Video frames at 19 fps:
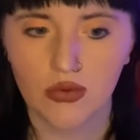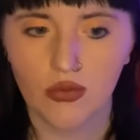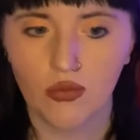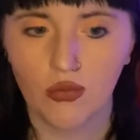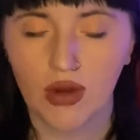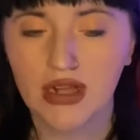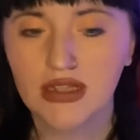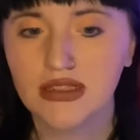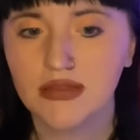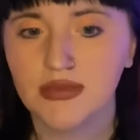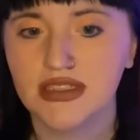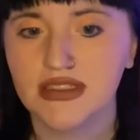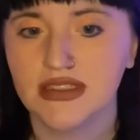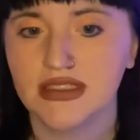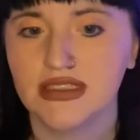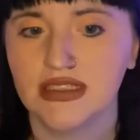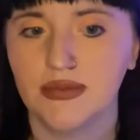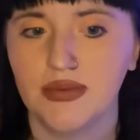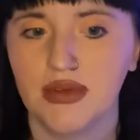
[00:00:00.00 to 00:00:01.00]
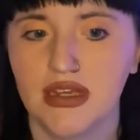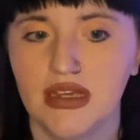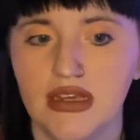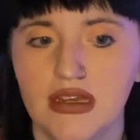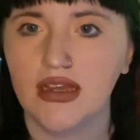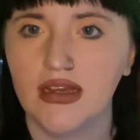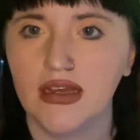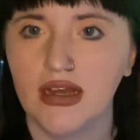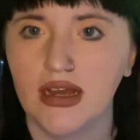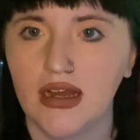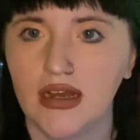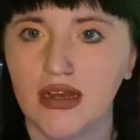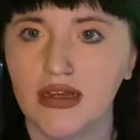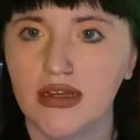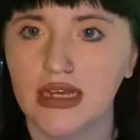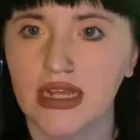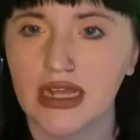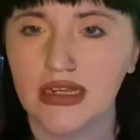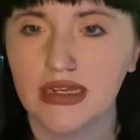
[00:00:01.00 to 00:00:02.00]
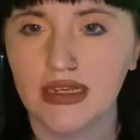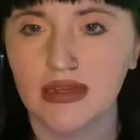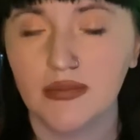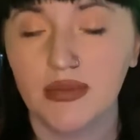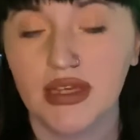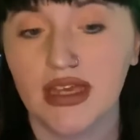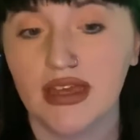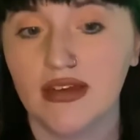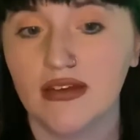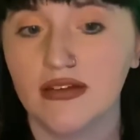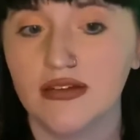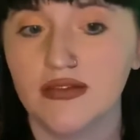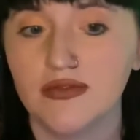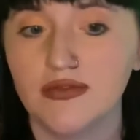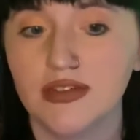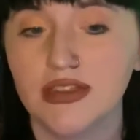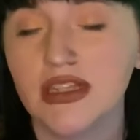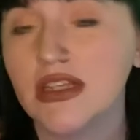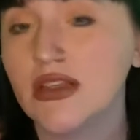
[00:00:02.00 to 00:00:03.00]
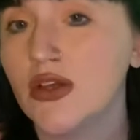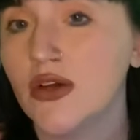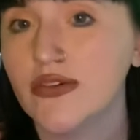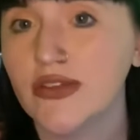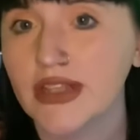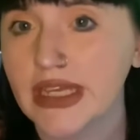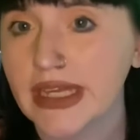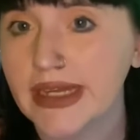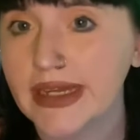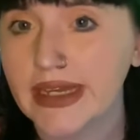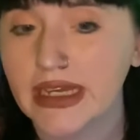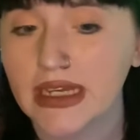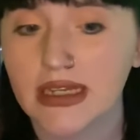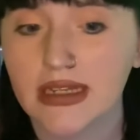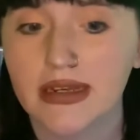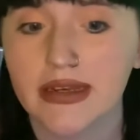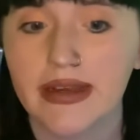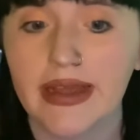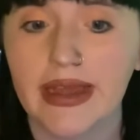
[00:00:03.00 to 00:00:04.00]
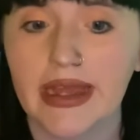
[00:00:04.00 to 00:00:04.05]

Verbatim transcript: While in Mississippi, Nannie began feeling lonely again,